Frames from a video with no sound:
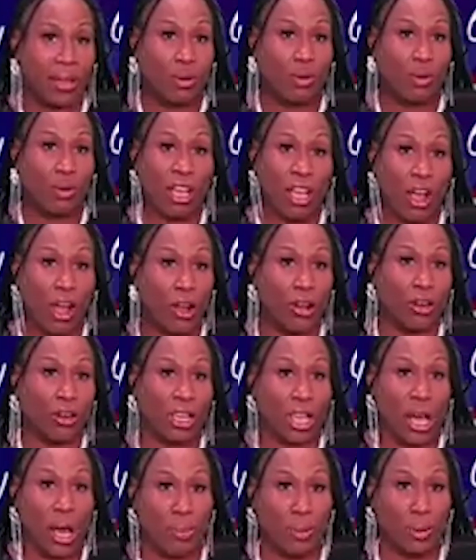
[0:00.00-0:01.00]
We heard a
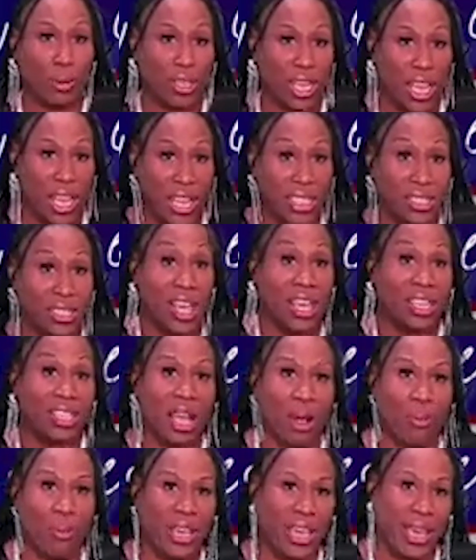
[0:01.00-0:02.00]
couple things
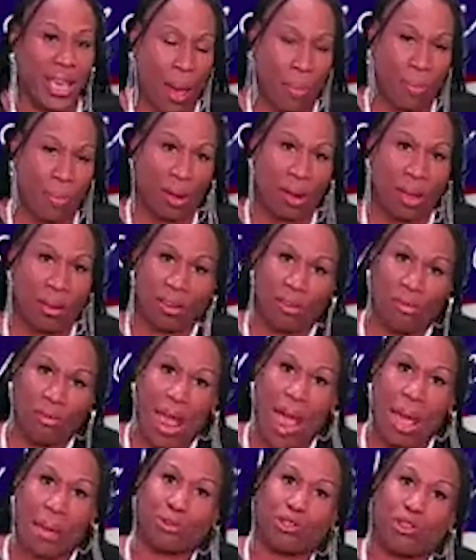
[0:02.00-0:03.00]
that we kept it under
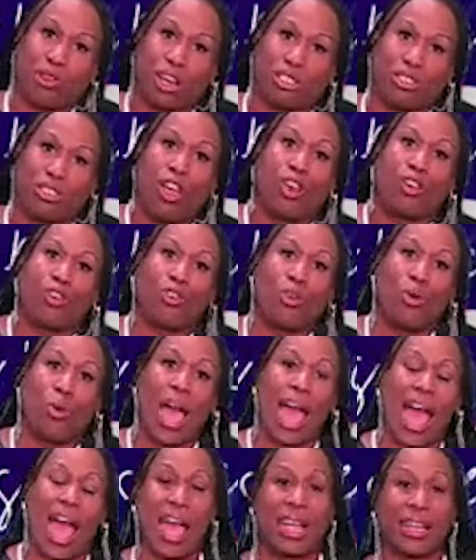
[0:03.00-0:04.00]
wraps because you
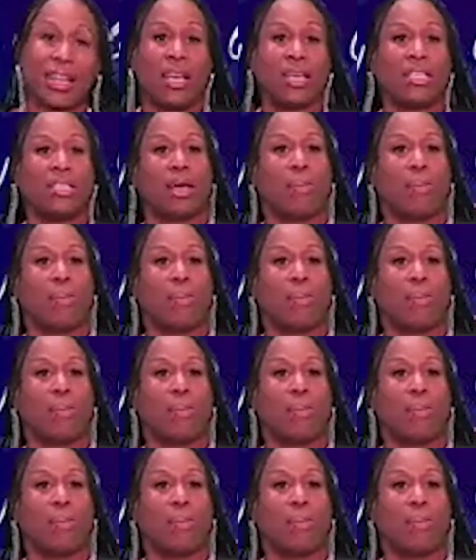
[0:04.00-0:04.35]
had the